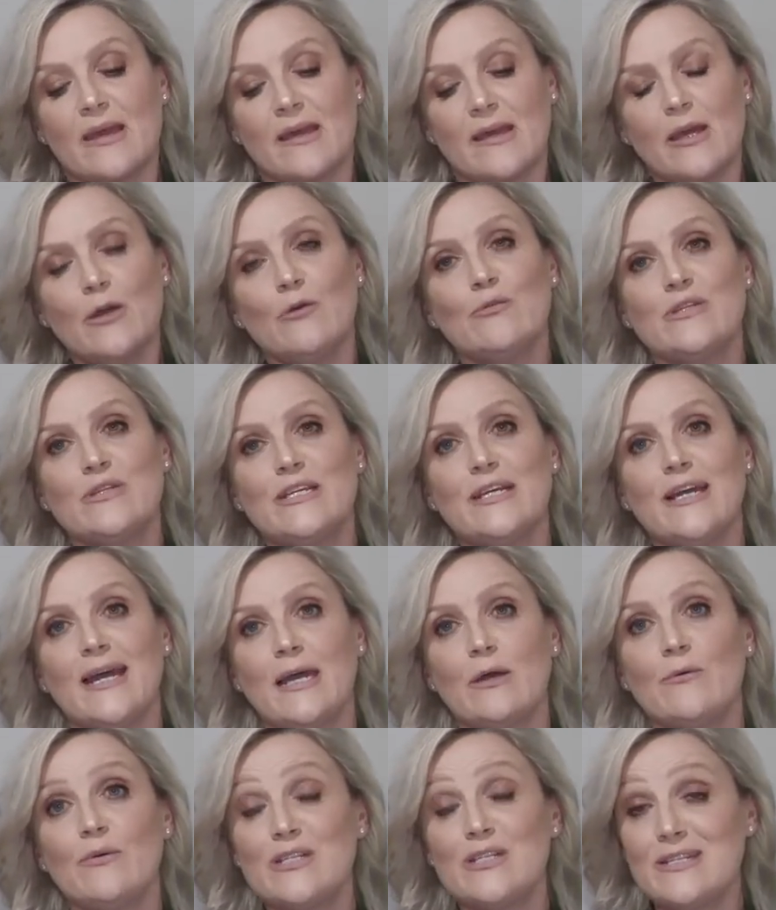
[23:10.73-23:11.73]
LTA,
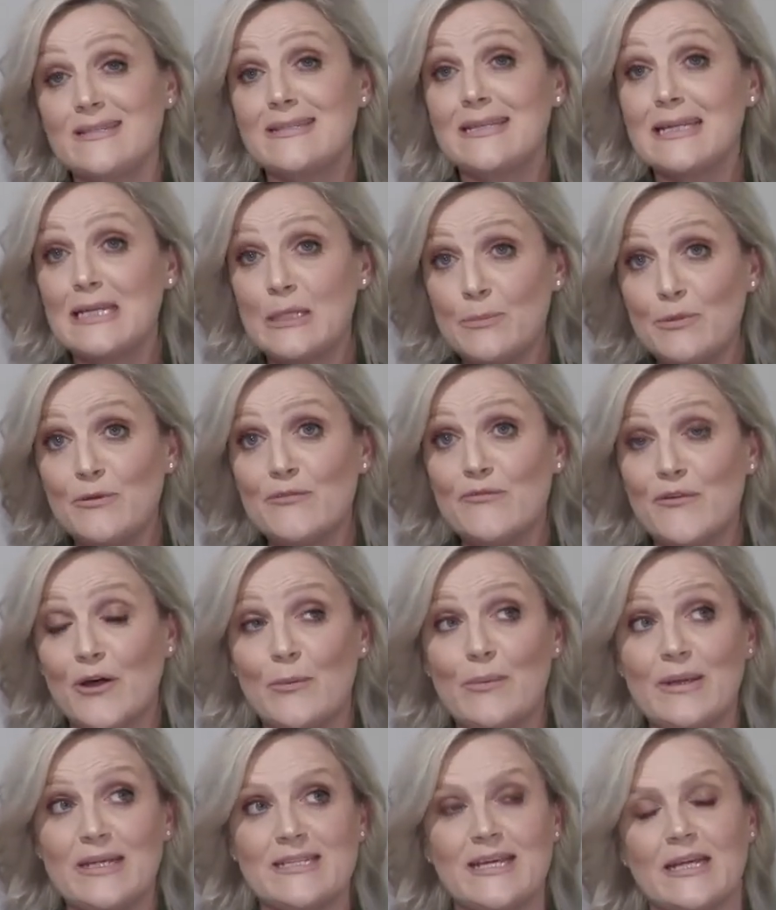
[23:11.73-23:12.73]
which is
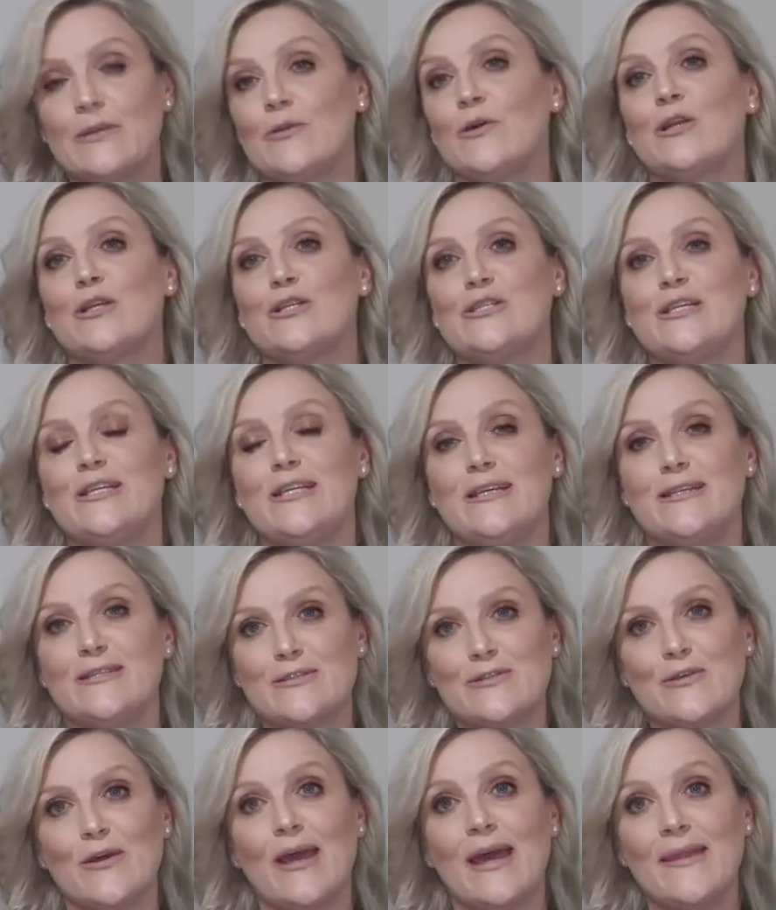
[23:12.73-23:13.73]
lipophobic technology.
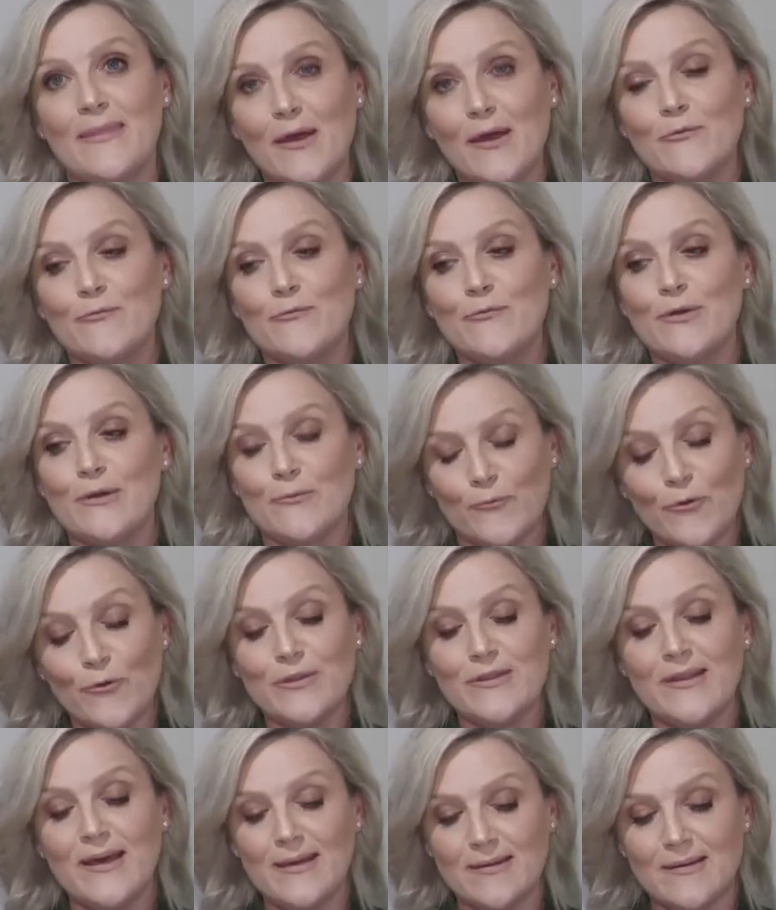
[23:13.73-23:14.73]
So, and what
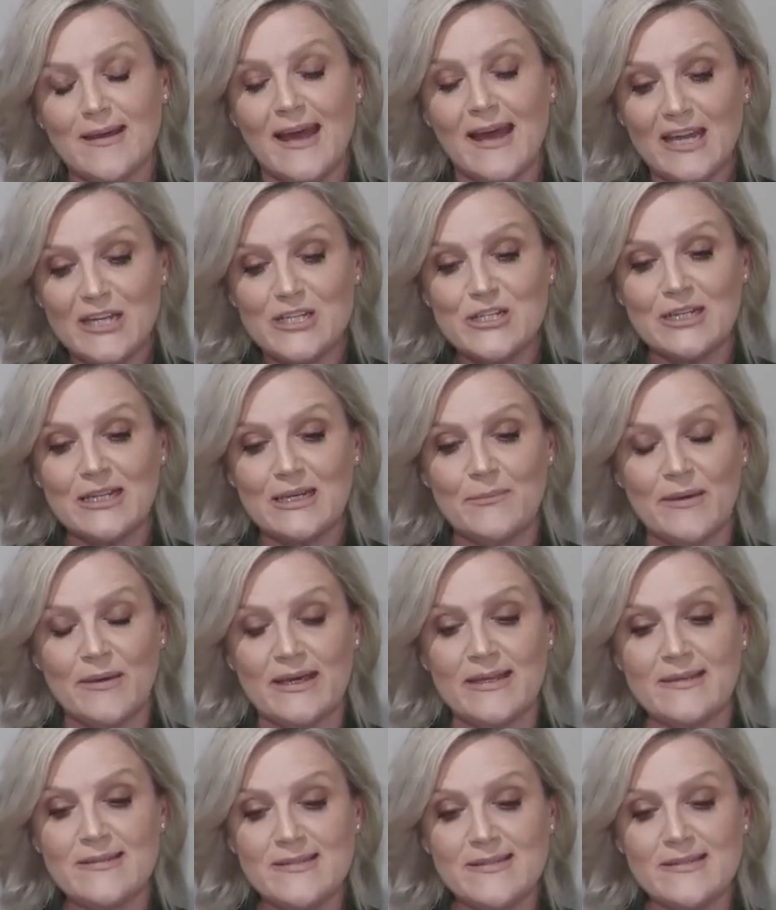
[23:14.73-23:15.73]
that actually
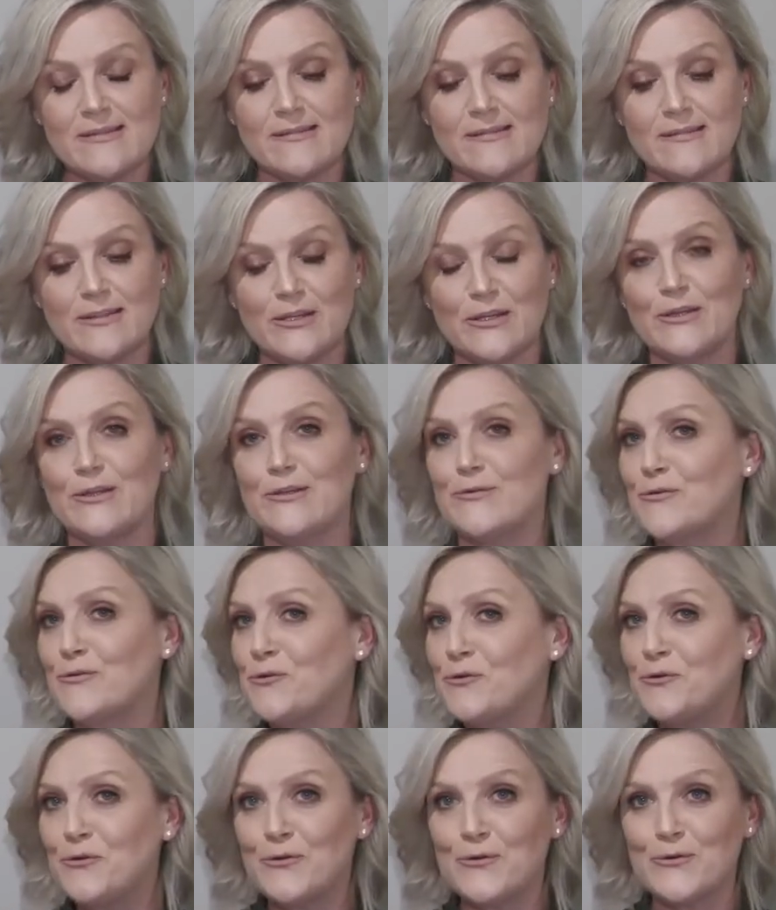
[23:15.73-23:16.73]
means, you can
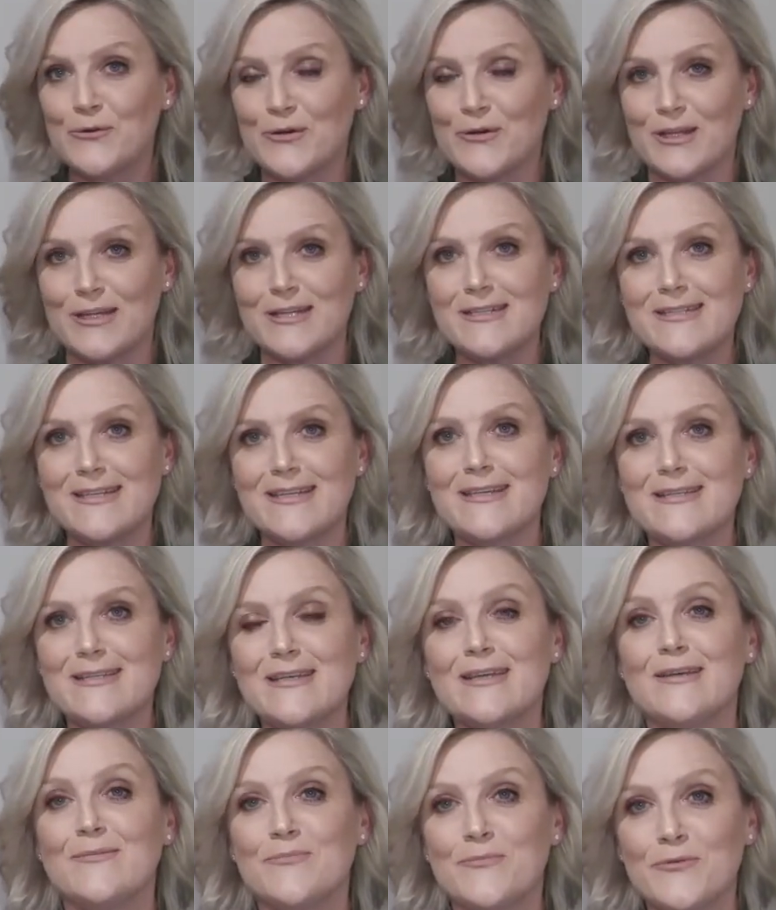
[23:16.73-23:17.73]
Google all of this, is
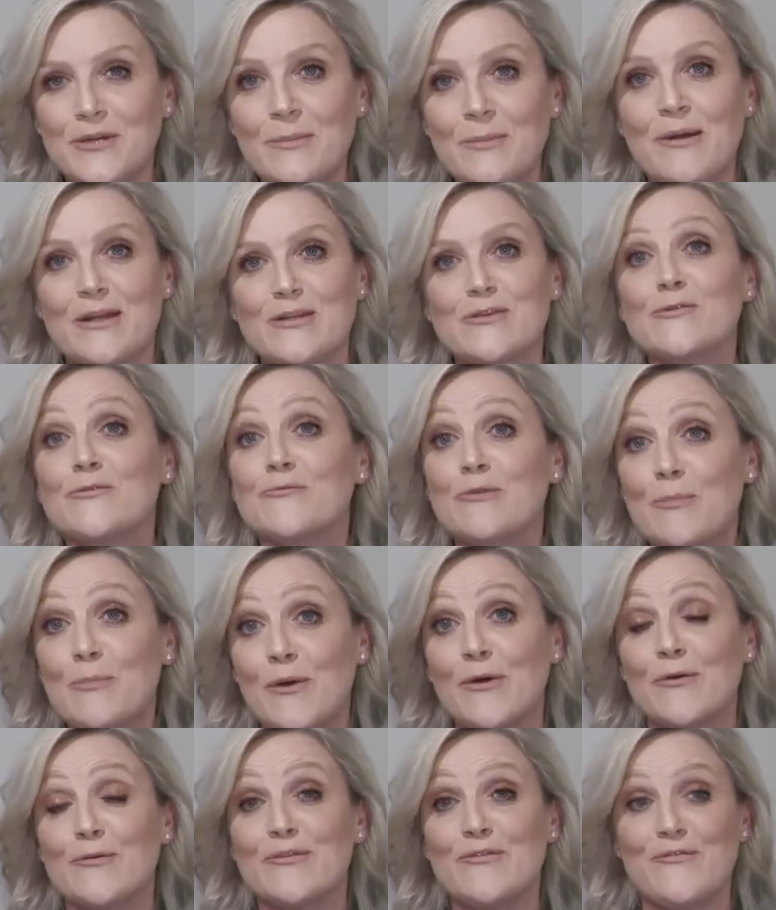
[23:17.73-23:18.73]
it pretty much
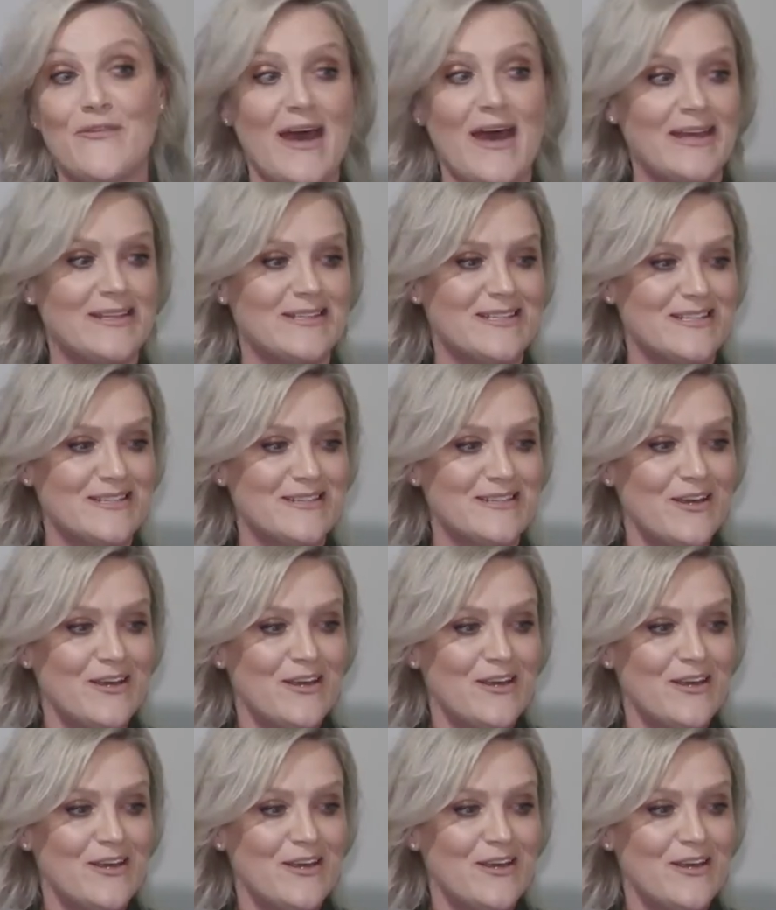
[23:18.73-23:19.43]
repels fats.